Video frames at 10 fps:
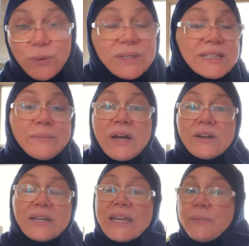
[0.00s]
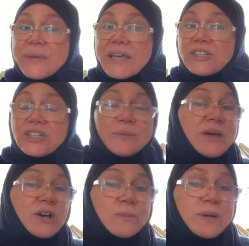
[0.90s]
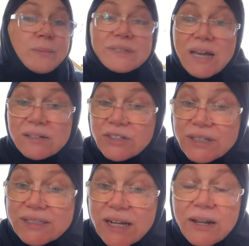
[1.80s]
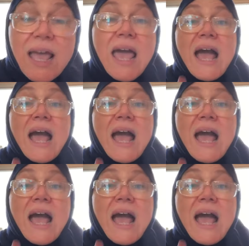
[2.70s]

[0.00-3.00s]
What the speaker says: They wouldn't say, I'm not going to get a PhD. I'm not going to become a doctor because it's hard.